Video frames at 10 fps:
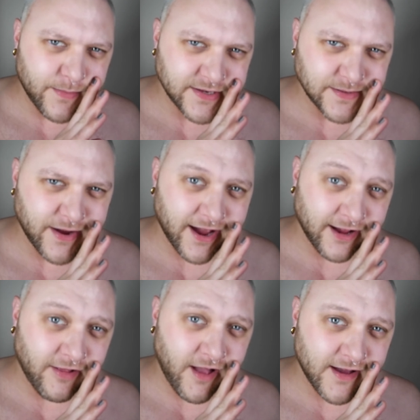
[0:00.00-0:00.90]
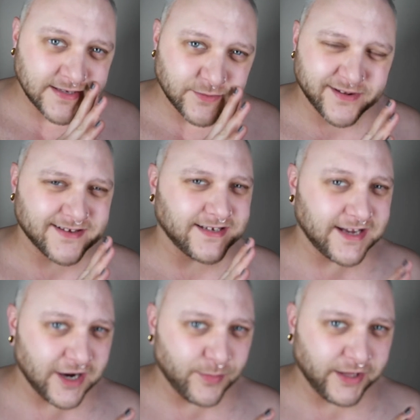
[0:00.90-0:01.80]
some eyeglass, which is a
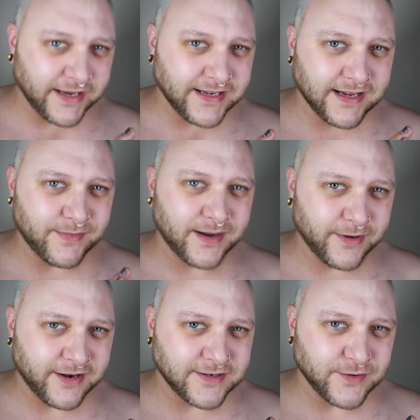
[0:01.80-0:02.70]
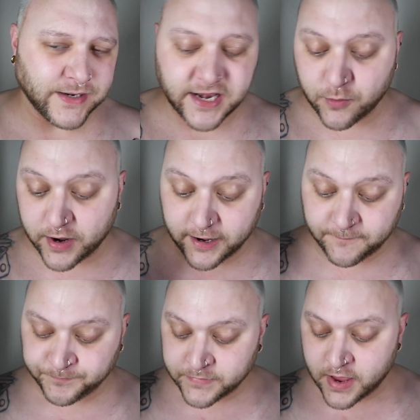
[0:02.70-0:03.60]
terrible idea, but I'm going to do it anyway.
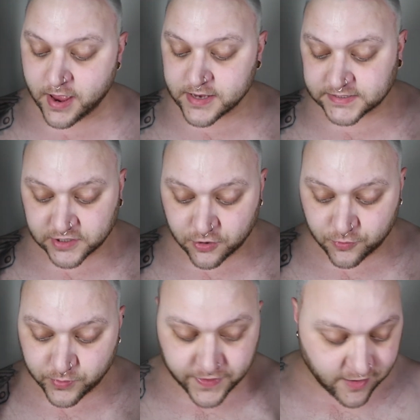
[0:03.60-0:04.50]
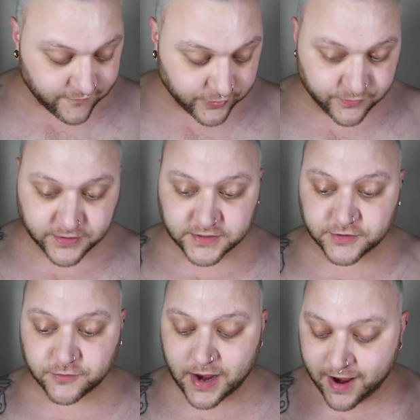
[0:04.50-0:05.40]
So without further
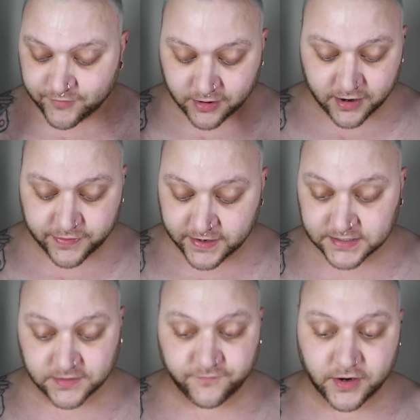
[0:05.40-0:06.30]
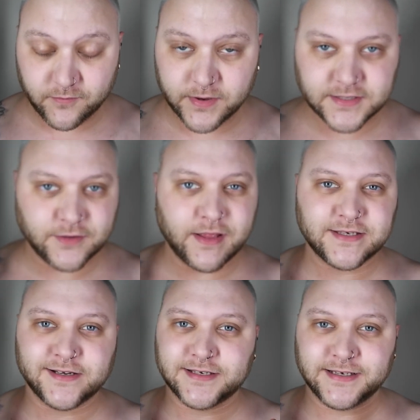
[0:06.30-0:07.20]
ado, I have a lot of things in front of me, so let's
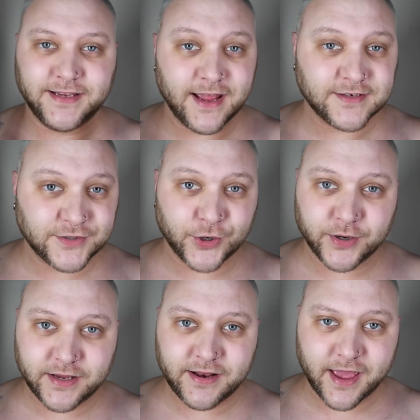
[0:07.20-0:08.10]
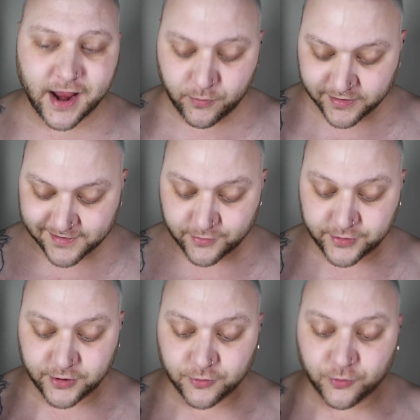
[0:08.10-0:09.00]
just get started, and I will show
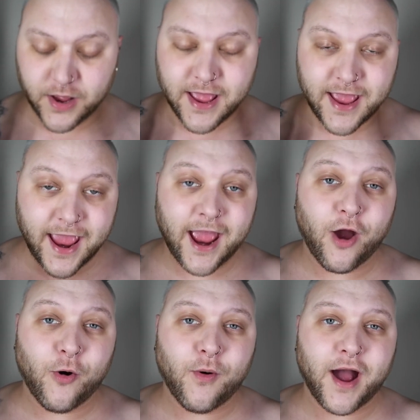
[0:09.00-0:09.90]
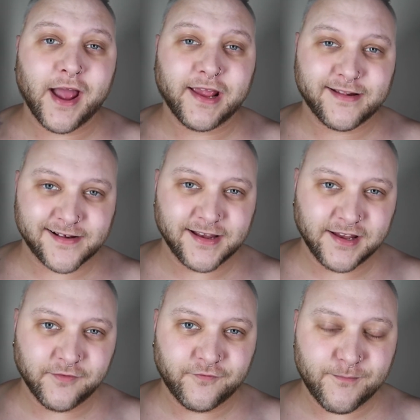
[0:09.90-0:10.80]
you how I
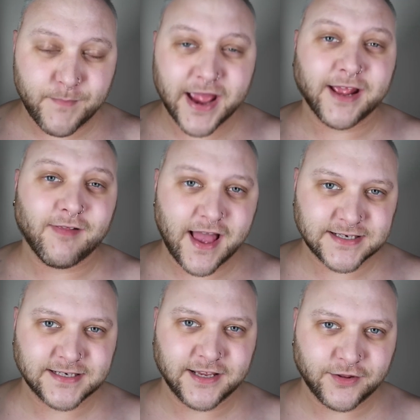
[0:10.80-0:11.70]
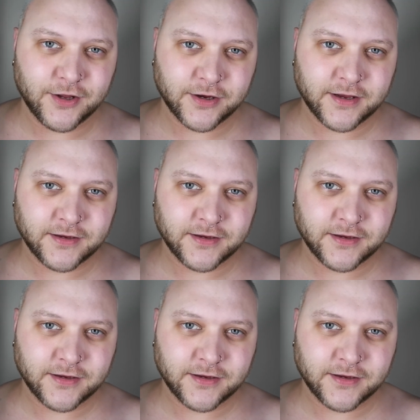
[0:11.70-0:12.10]
achieve my glass skin look.